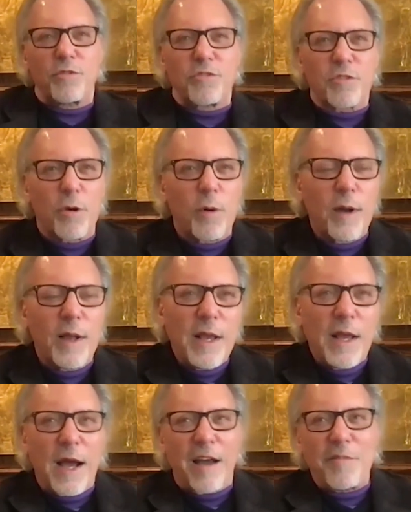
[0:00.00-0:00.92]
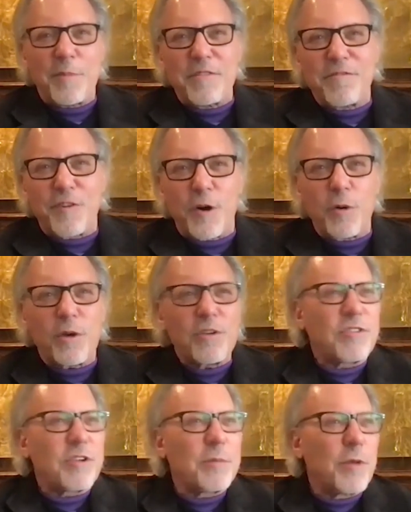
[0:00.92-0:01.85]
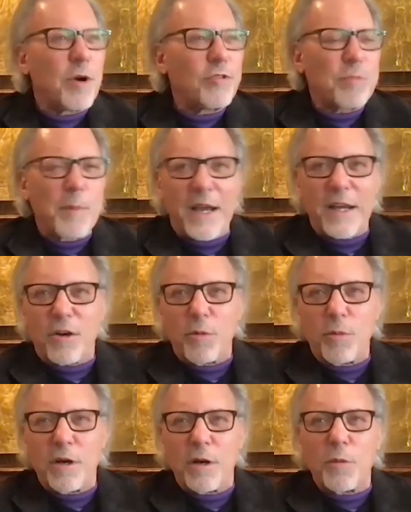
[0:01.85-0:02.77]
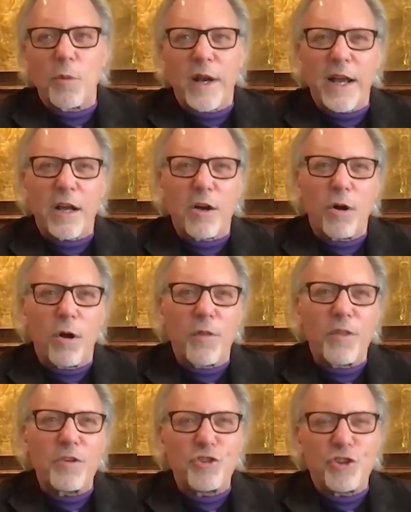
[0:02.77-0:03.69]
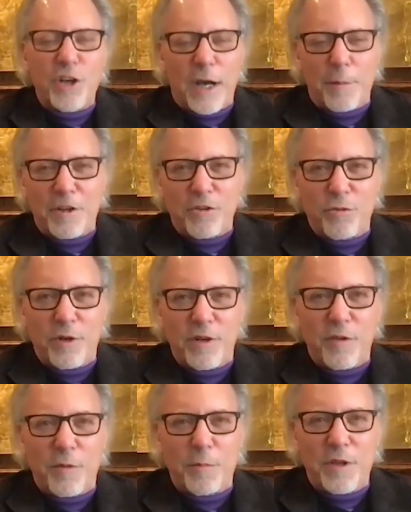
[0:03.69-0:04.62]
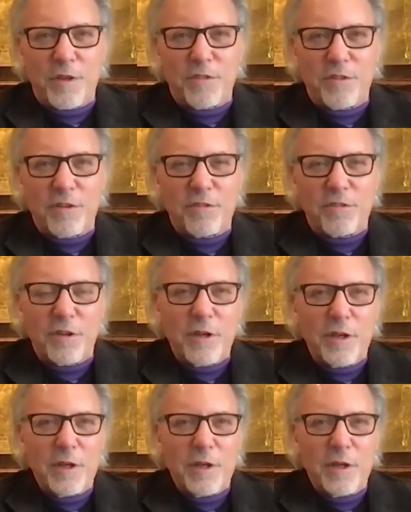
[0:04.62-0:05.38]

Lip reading: So I've been focused most of my career on what I call the geometry of a business.